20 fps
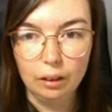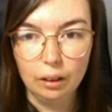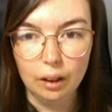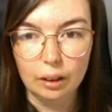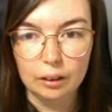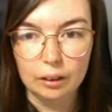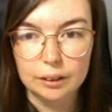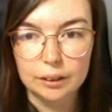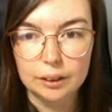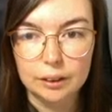
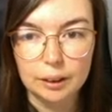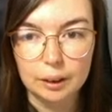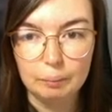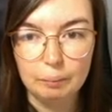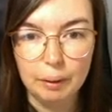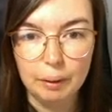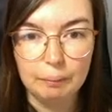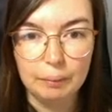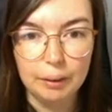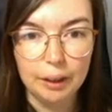and the
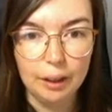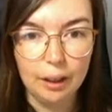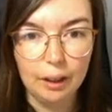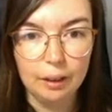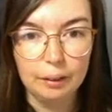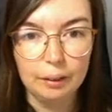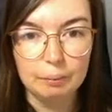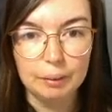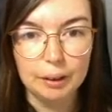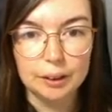public
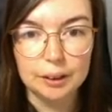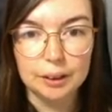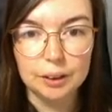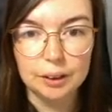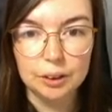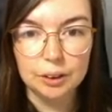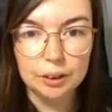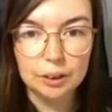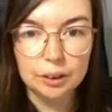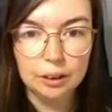health
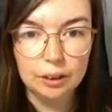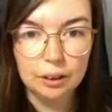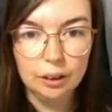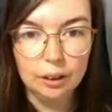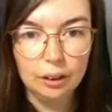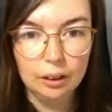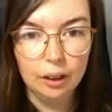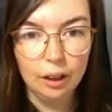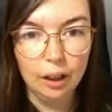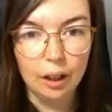message,
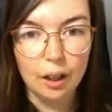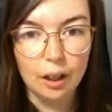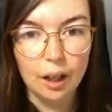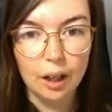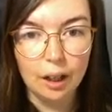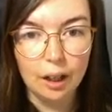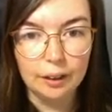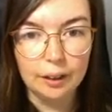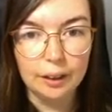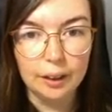
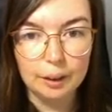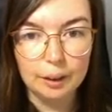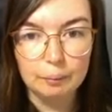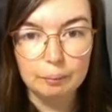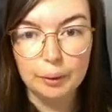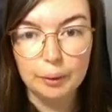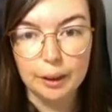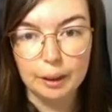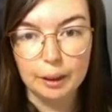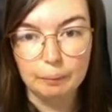and they can
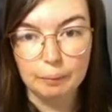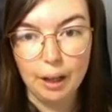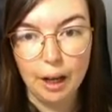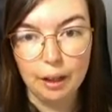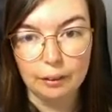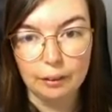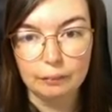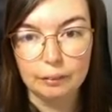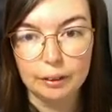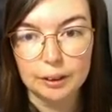break up
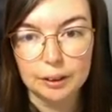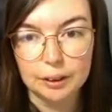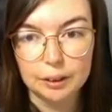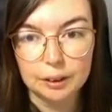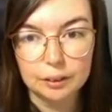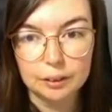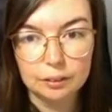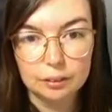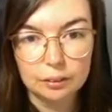gatherings.